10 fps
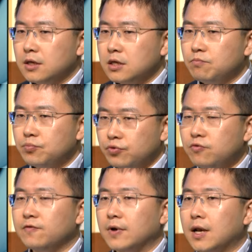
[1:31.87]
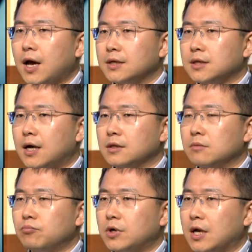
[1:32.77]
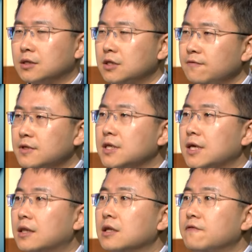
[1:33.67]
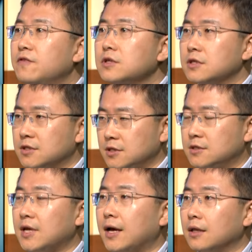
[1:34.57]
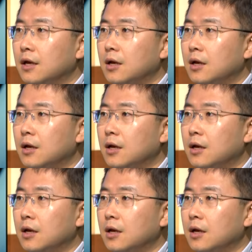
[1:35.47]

improve a lot on the productivity and the efficiency side,